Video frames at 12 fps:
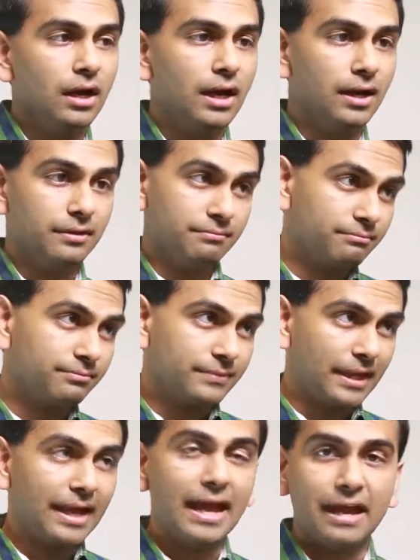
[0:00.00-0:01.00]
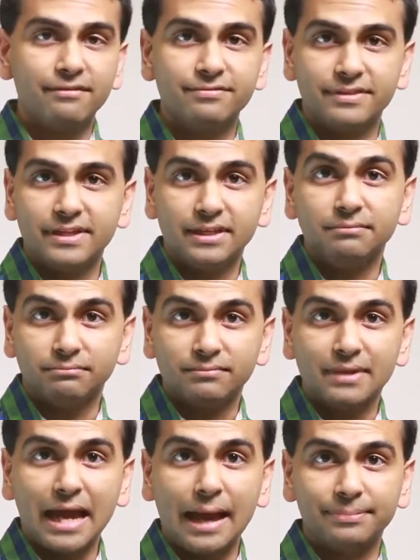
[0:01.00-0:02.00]
uh, they have the
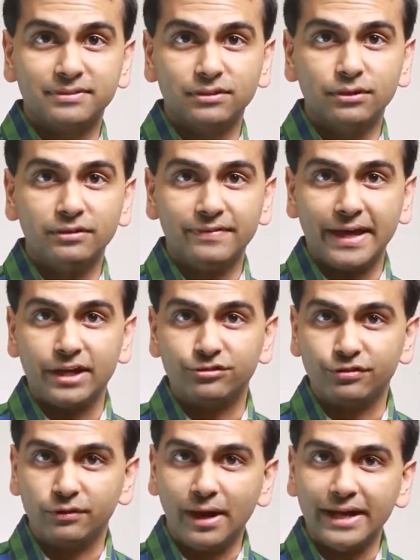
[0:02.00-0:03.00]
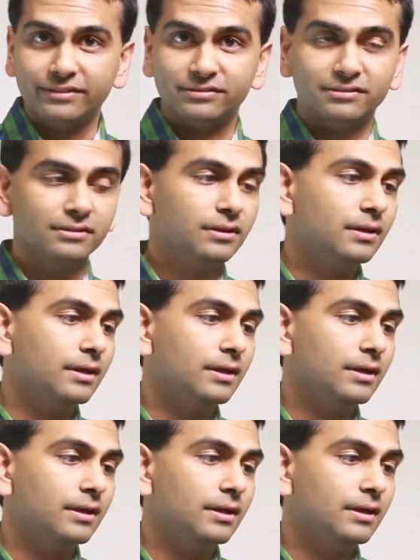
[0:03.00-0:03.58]
absolute advantage for rice.